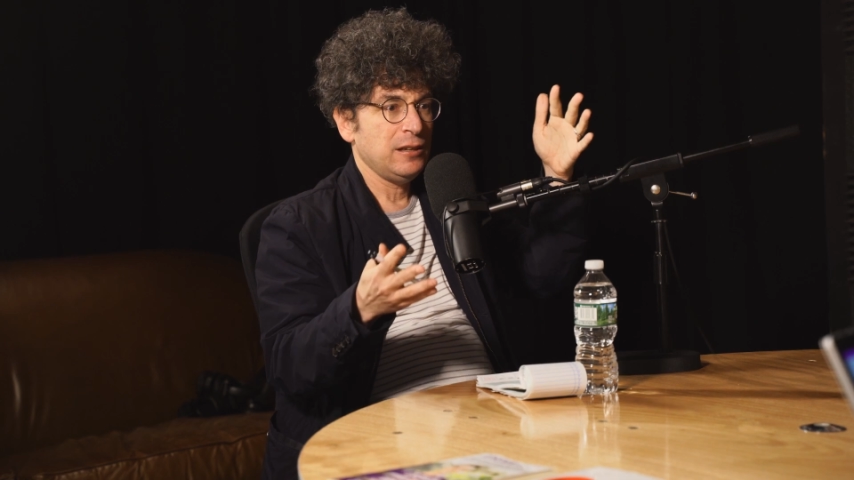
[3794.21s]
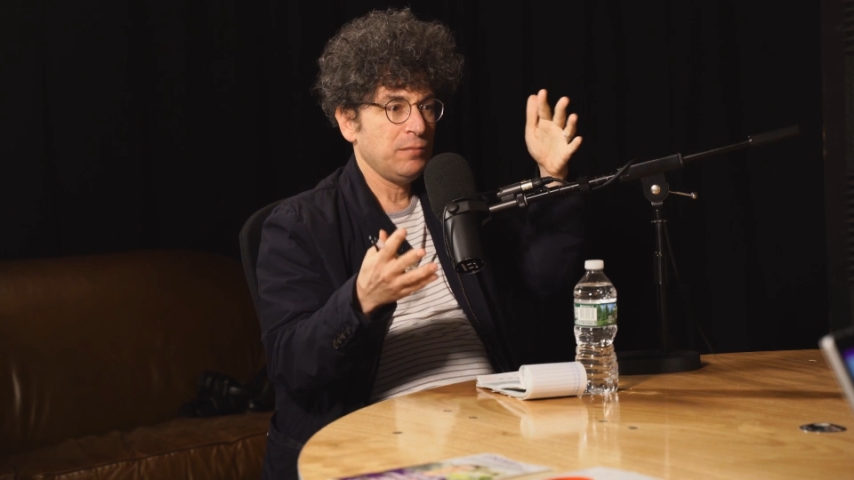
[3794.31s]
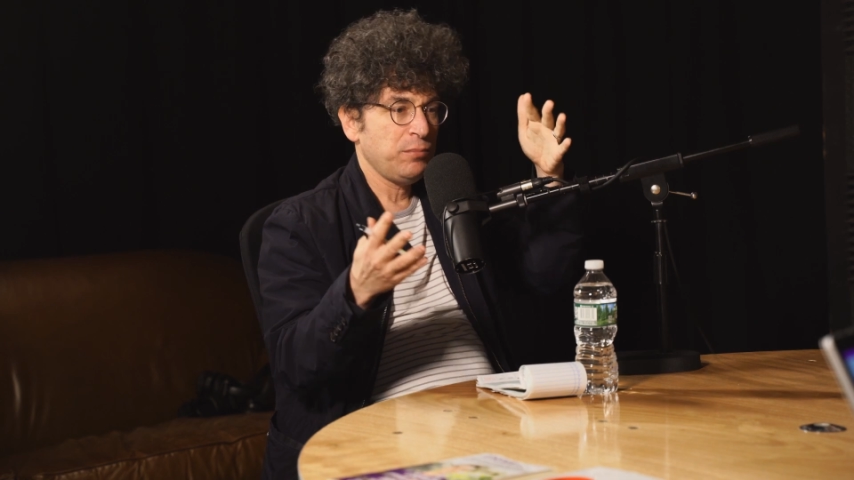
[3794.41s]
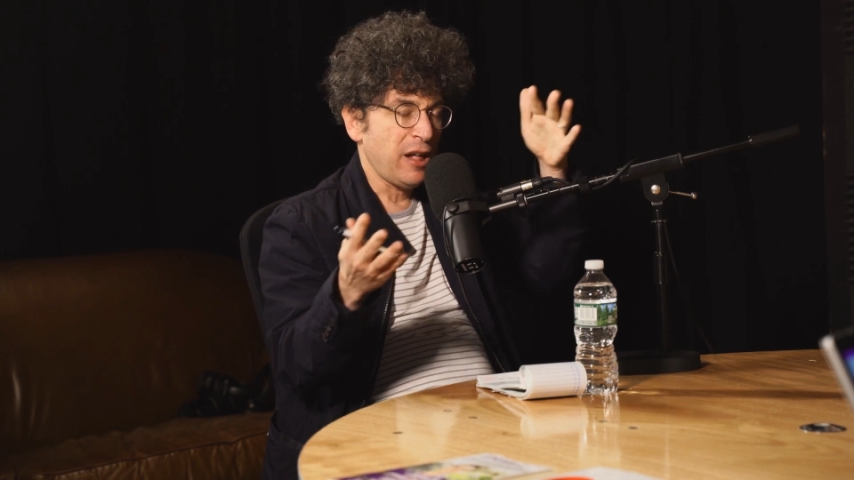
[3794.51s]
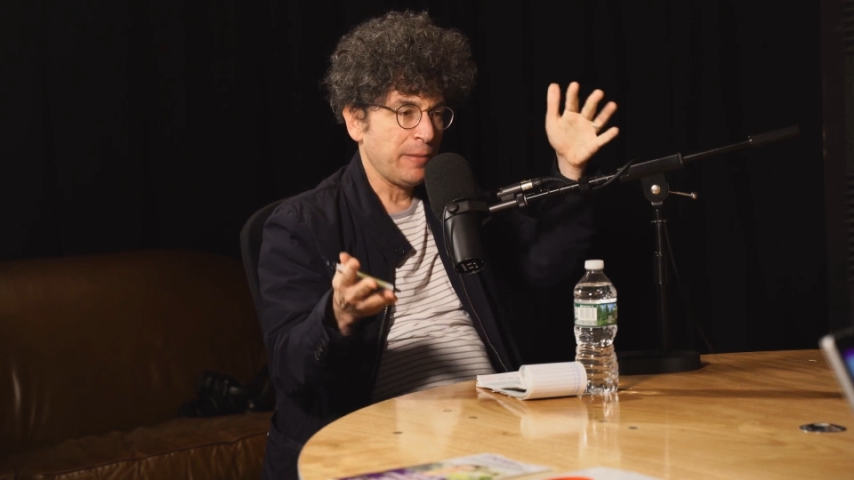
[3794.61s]

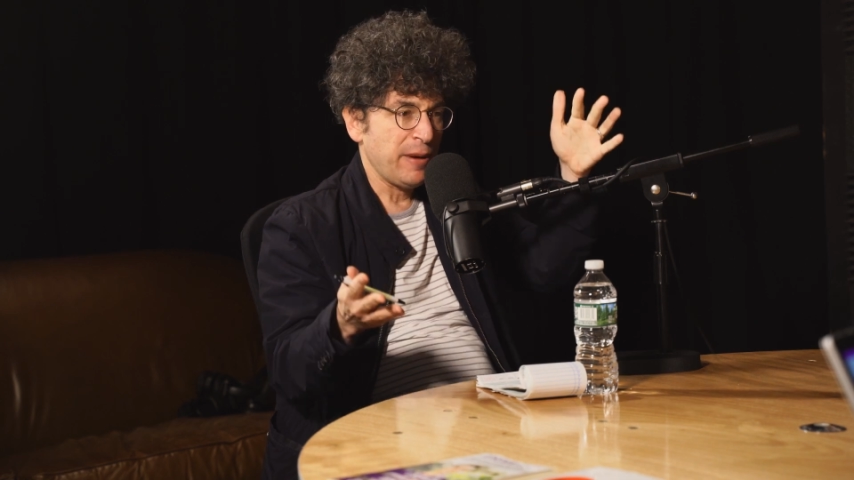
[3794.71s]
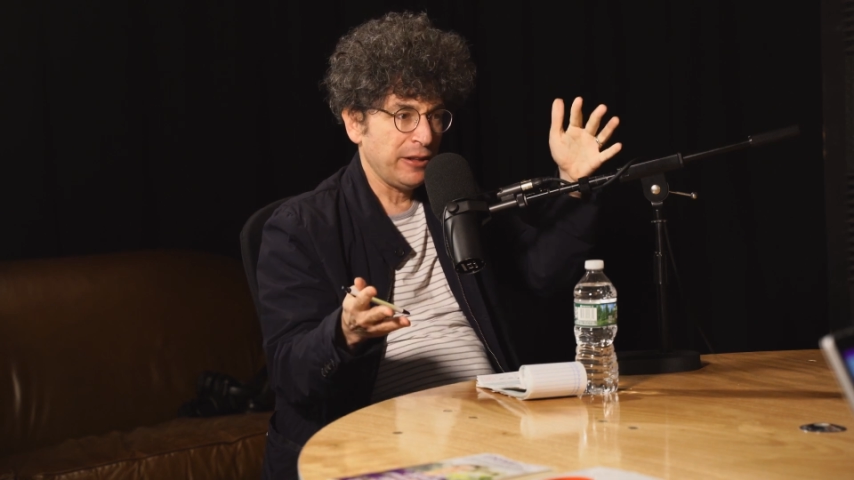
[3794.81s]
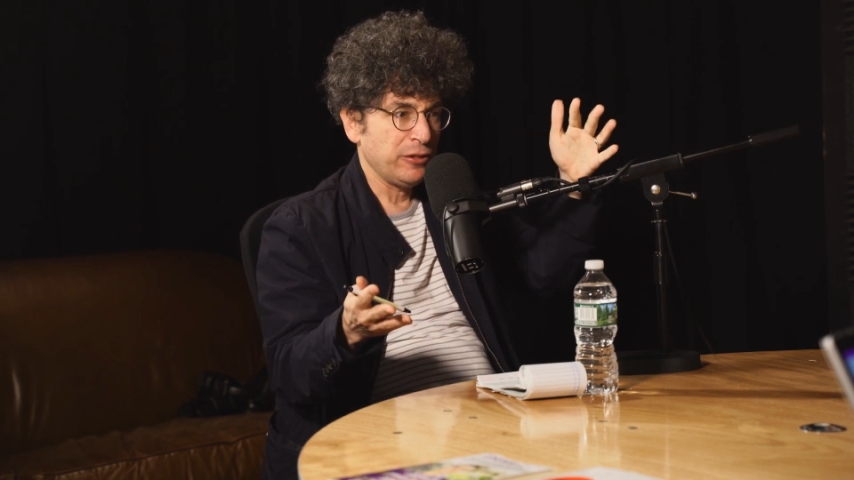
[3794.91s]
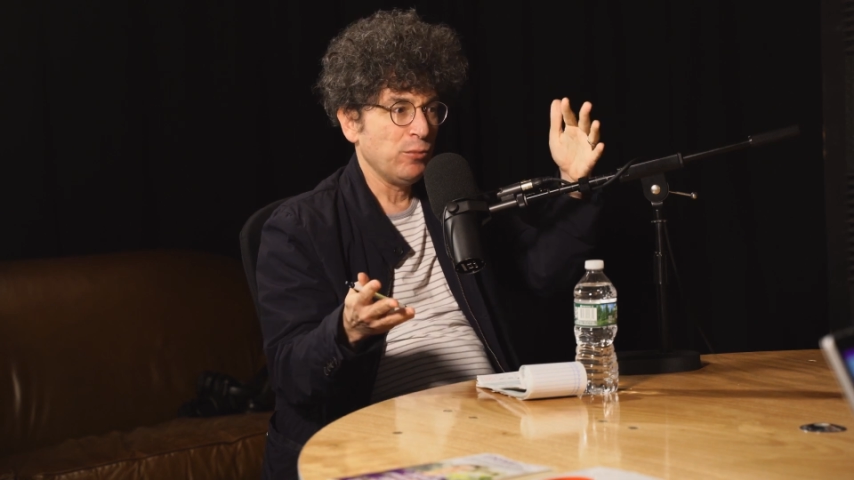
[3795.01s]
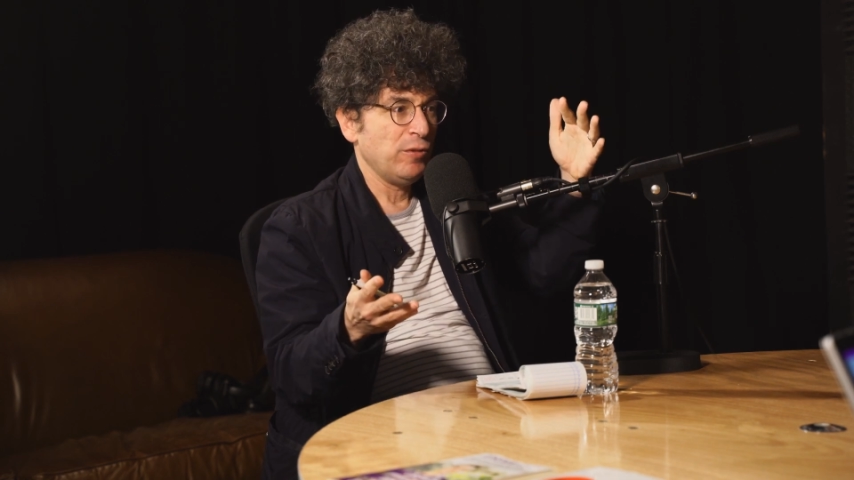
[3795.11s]
Black
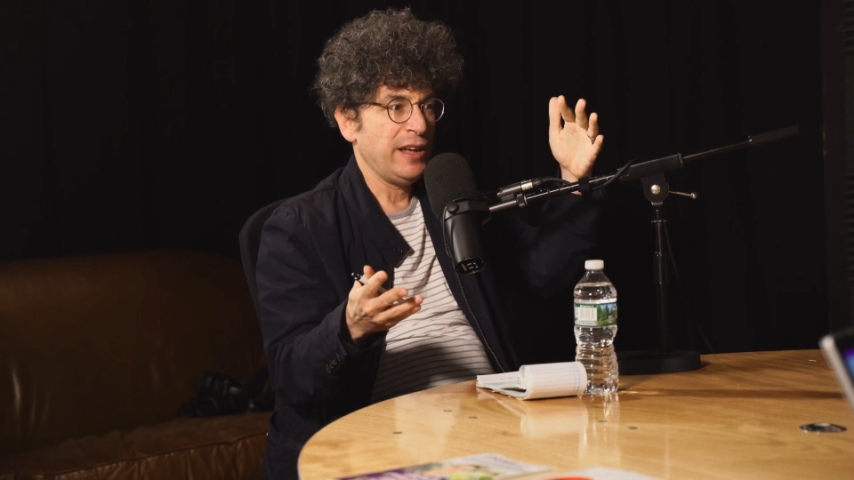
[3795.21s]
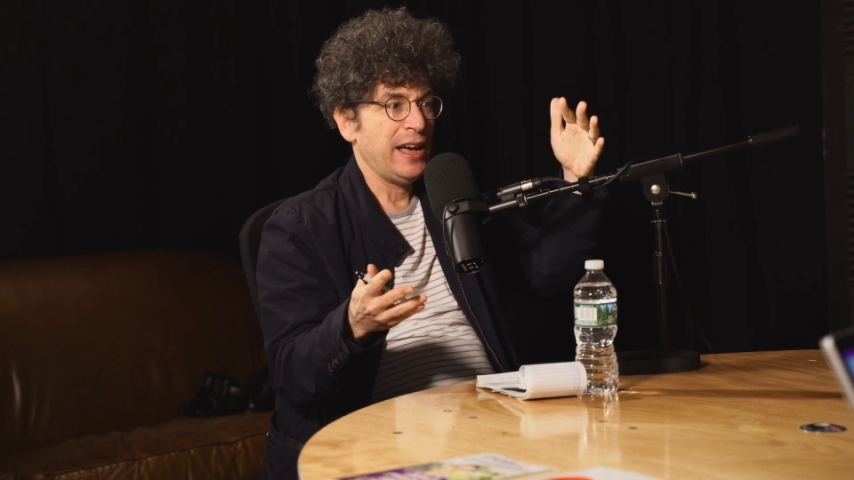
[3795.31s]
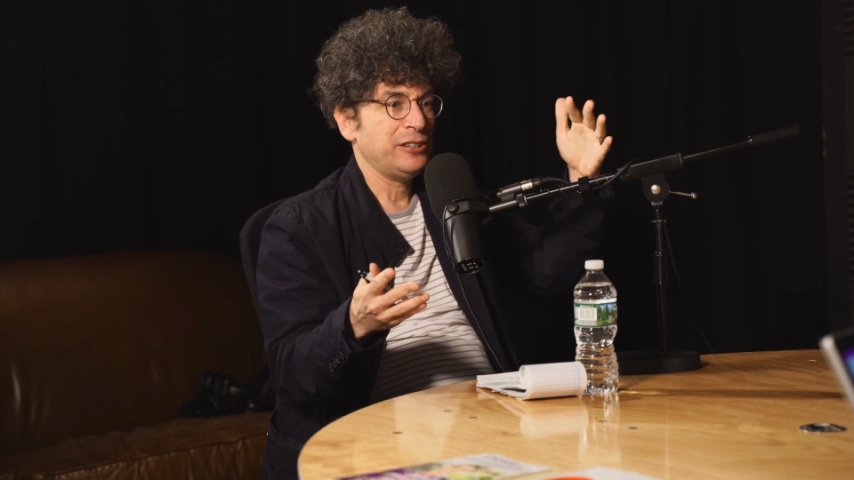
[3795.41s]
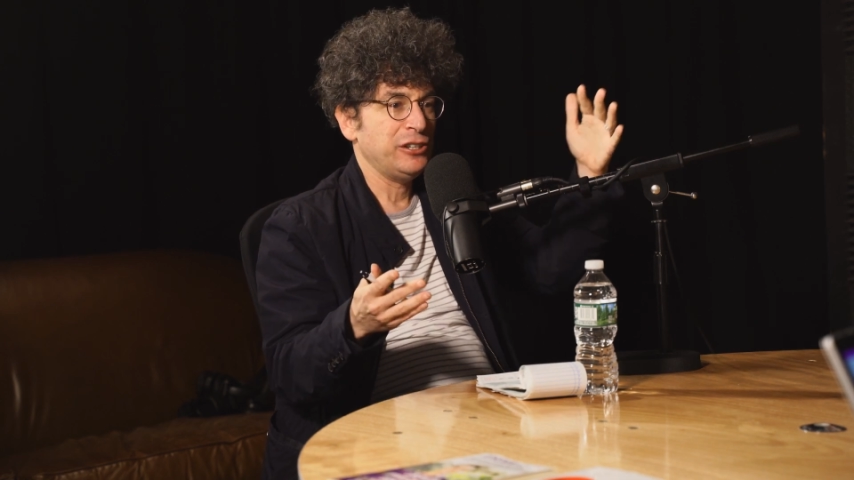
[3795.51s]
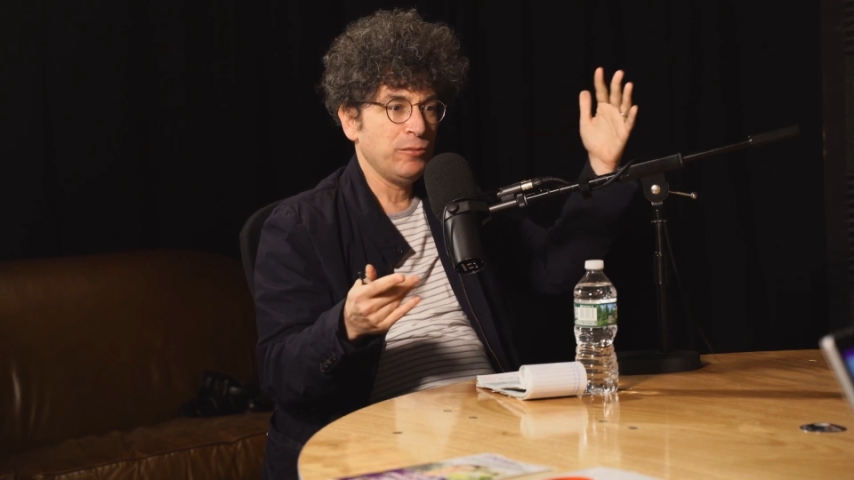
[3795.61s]
Panther movie
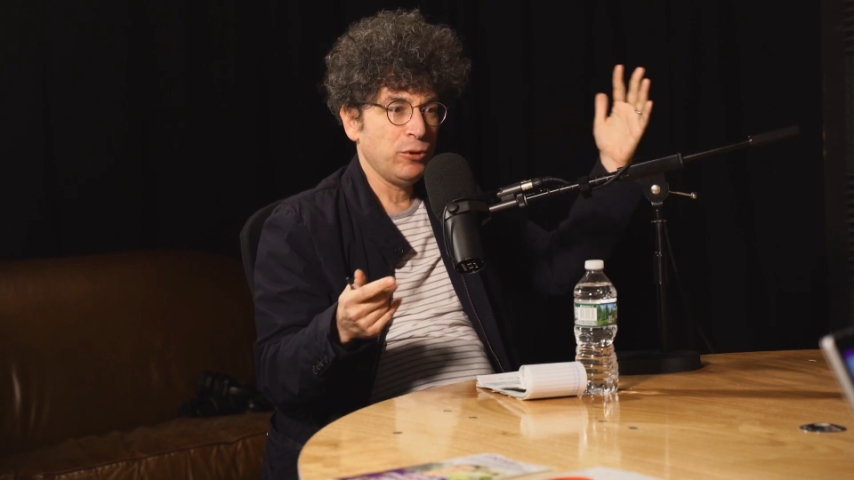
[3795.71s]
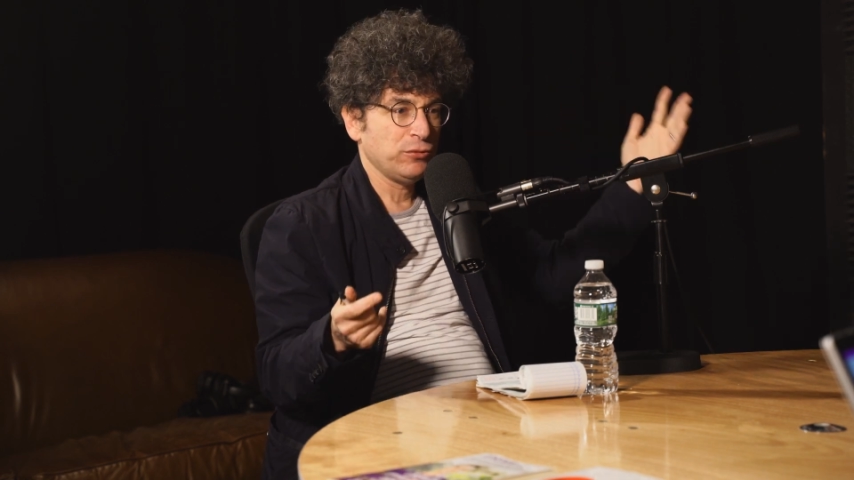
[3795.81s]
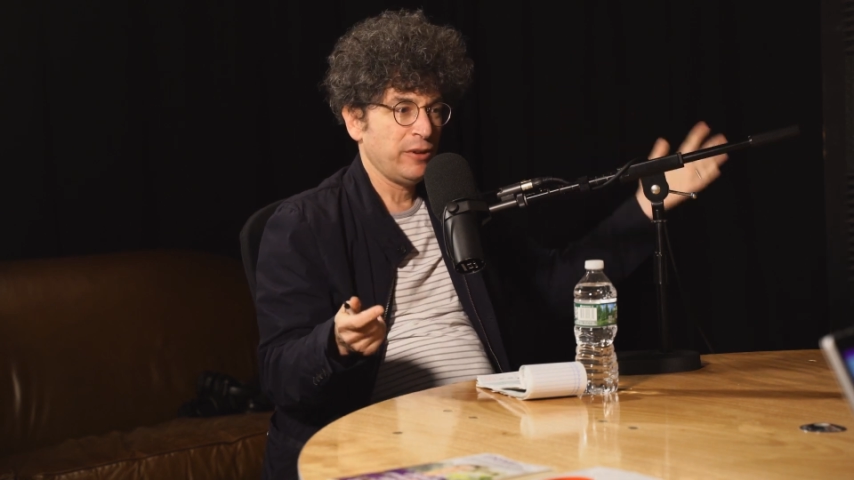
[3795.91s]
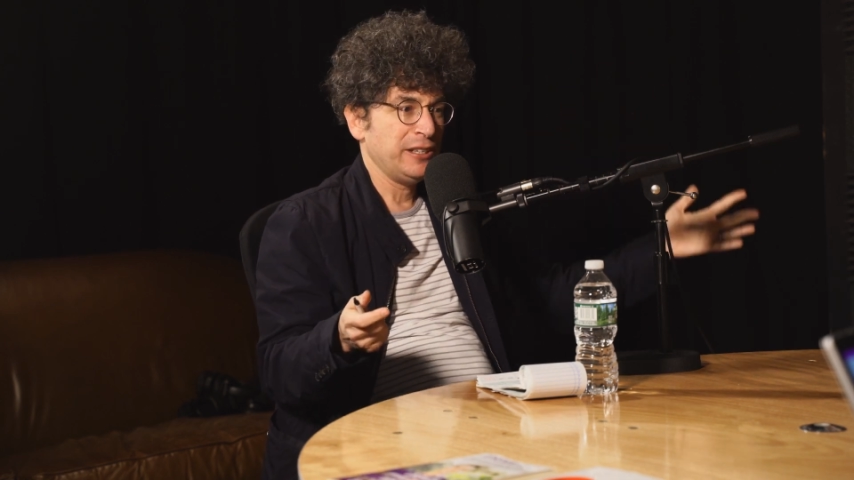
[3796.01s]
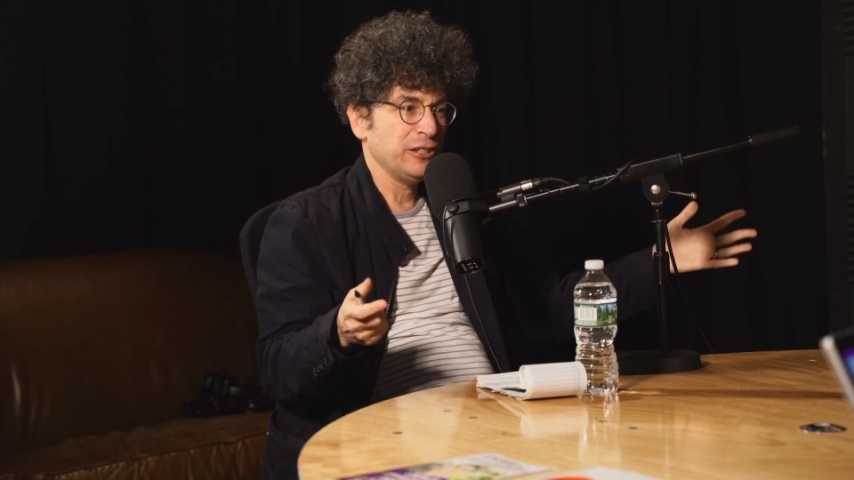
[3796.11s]
actually the most
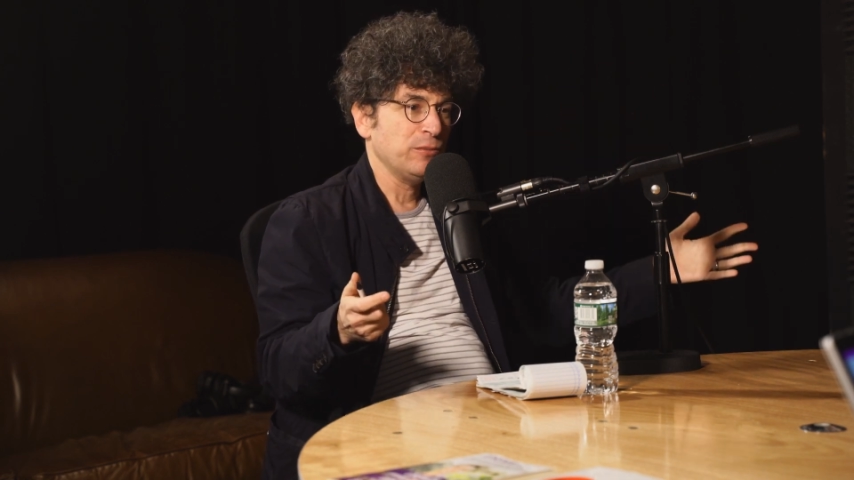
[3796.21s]
racist